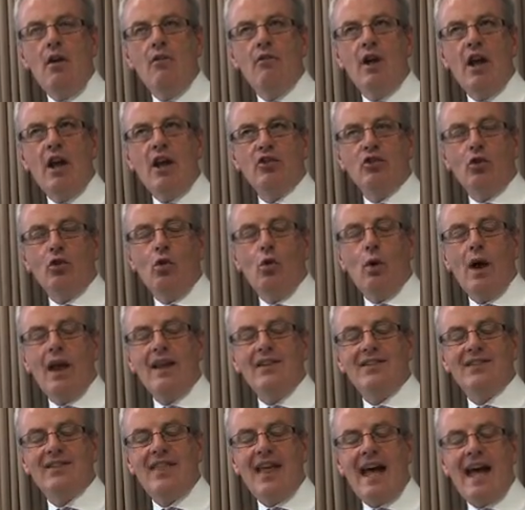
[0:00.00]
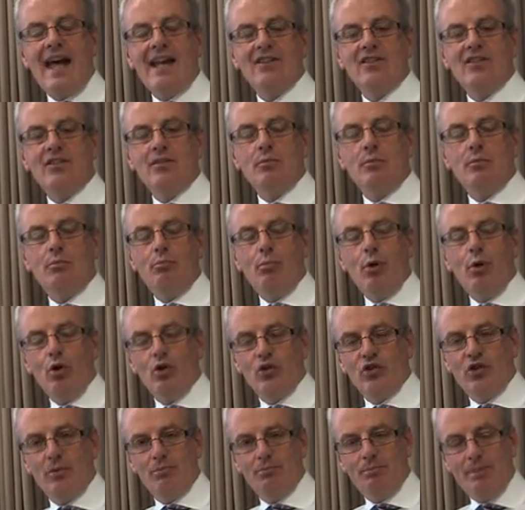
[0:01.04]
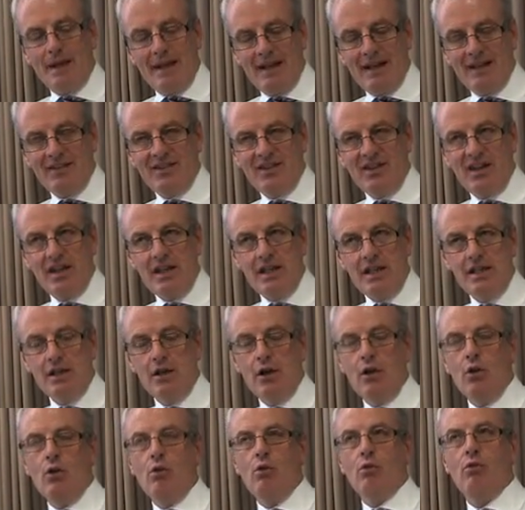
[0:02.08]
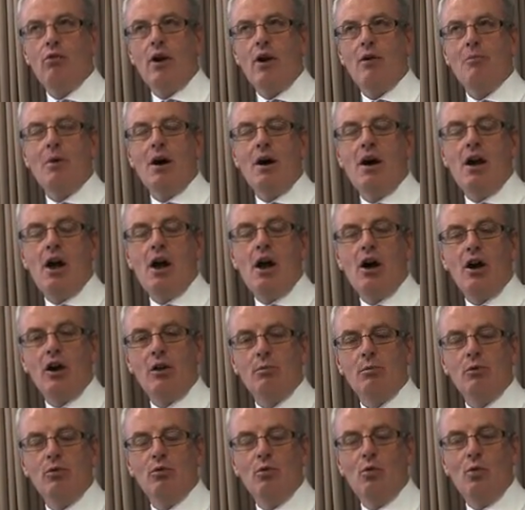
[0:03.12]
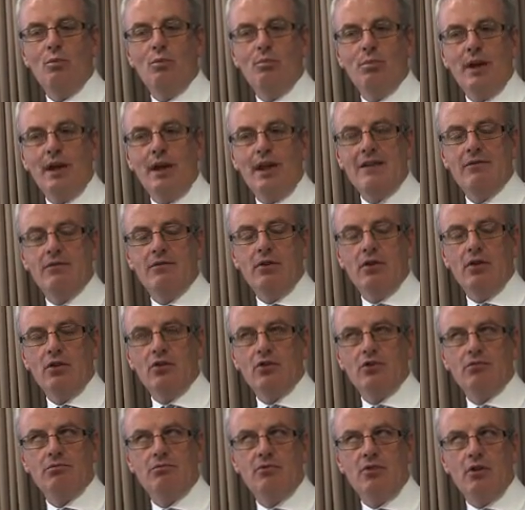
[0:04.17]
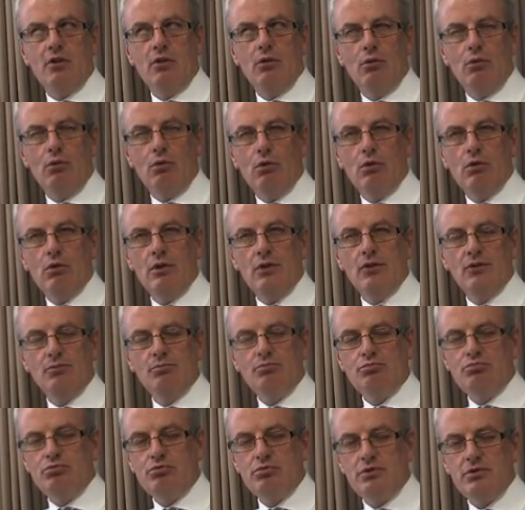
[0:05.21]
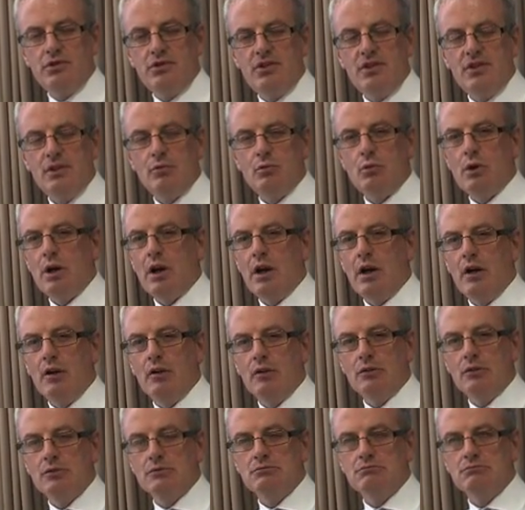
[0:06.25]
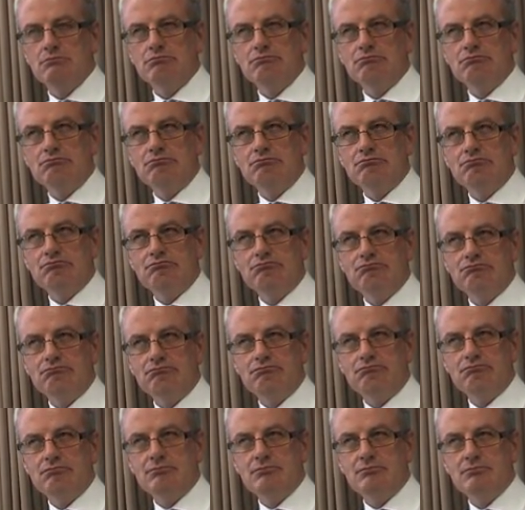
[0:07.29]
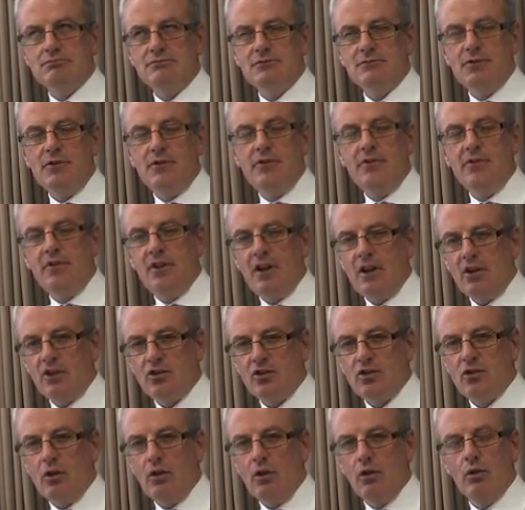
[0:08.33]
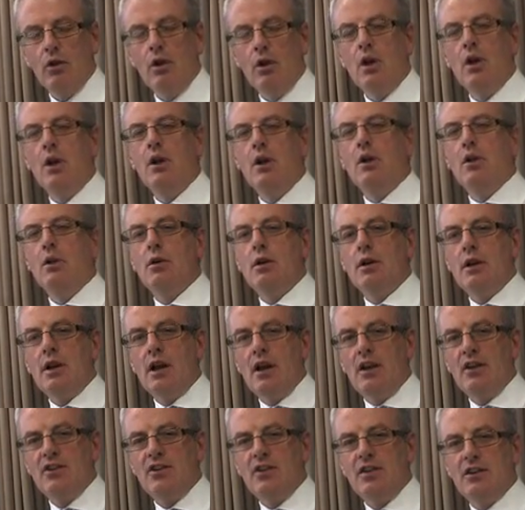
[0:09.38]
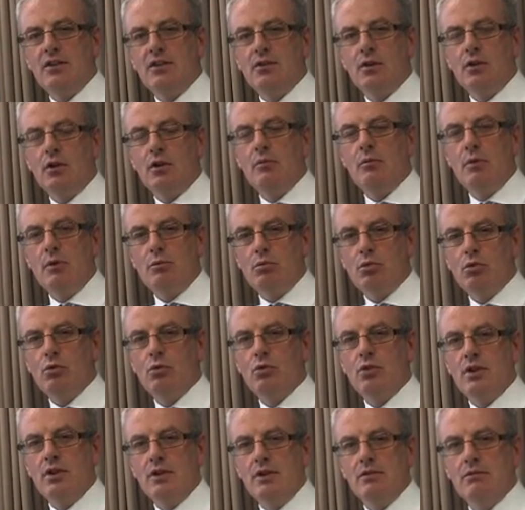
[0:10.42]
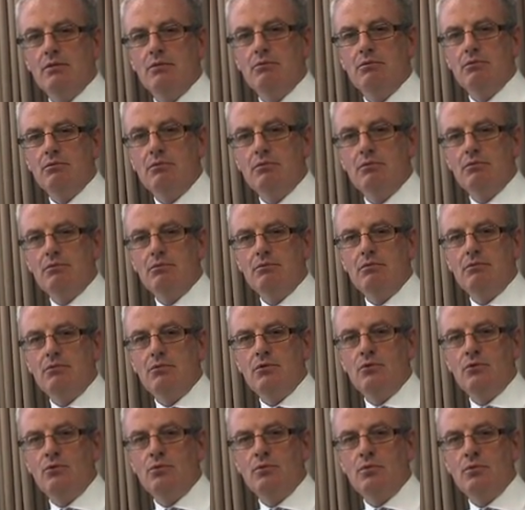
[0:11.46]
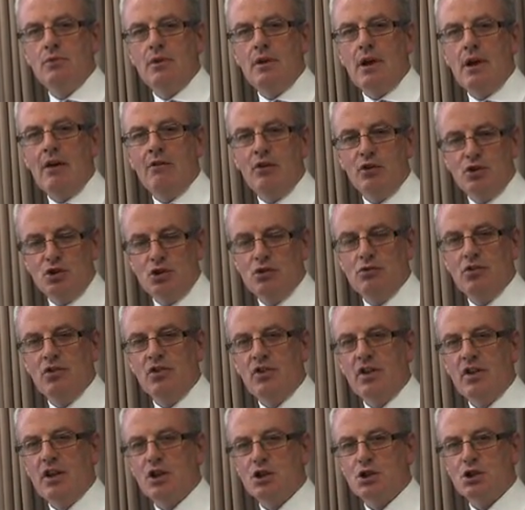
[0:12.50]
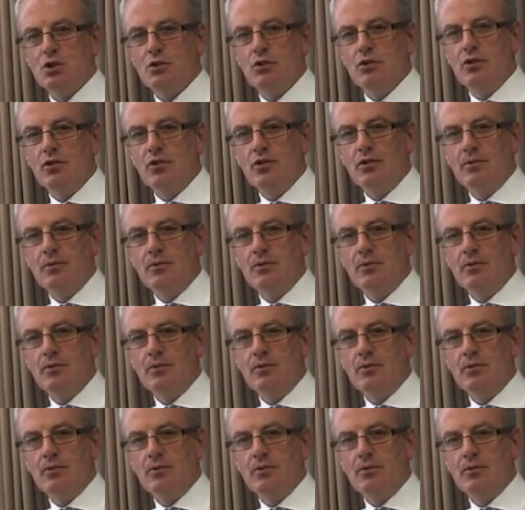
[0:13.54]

There's always that possibility, although my argument would be that the law is pretty well fixed on cases that can be brought in other jurisdictions.